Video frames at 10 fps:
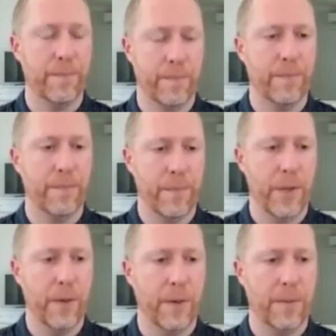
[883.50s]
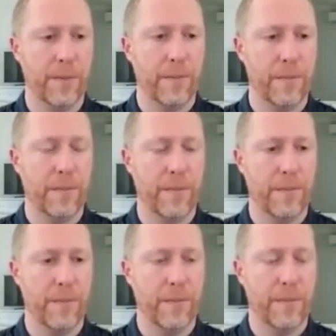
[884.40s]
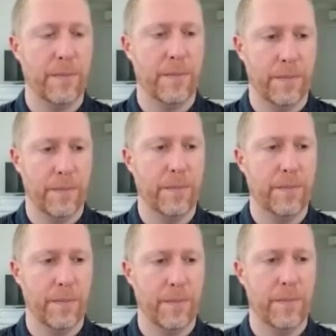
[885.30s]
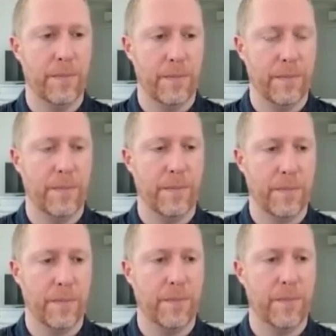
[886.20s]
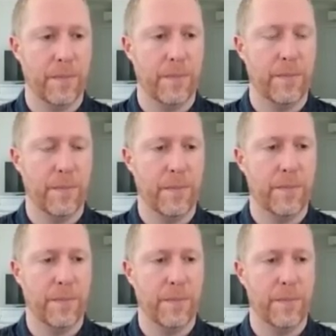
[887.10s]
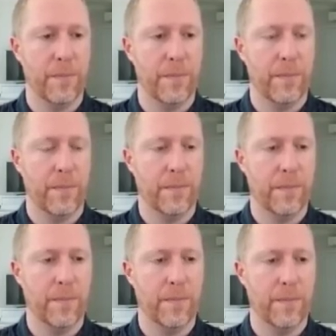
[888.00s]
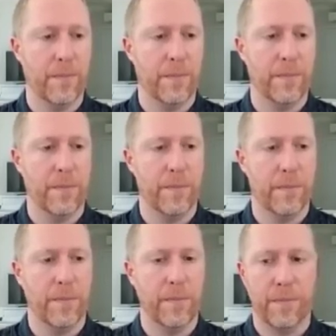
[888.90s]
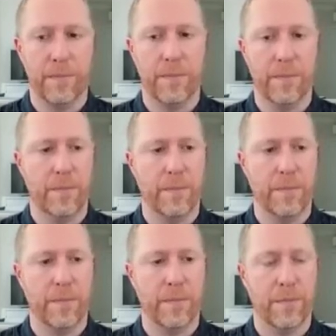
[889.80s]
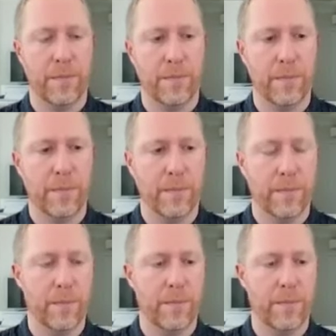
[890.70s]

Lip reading: No words are spoken by the person on screen.